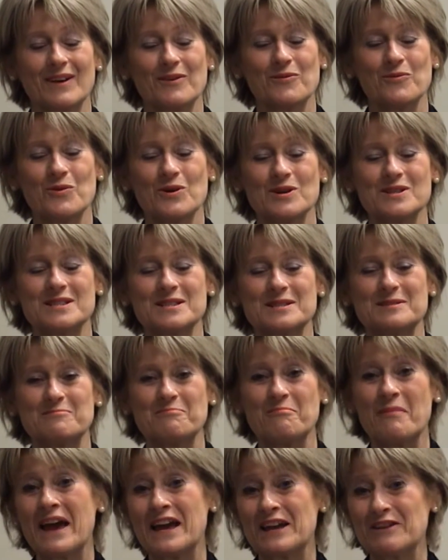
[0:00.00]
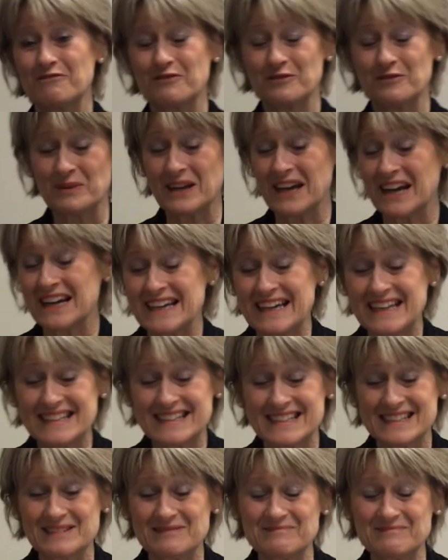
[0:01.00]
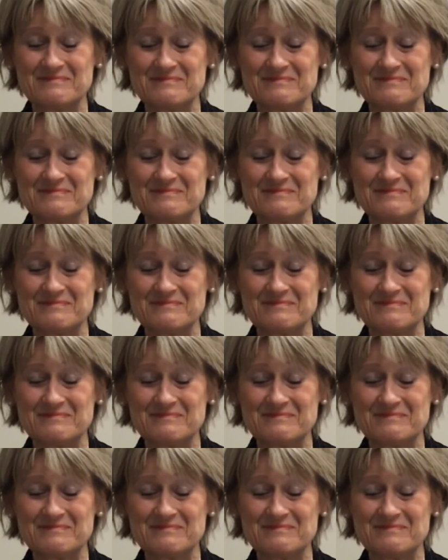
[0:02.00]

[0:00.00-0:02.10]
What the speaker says: was made for me, I guess.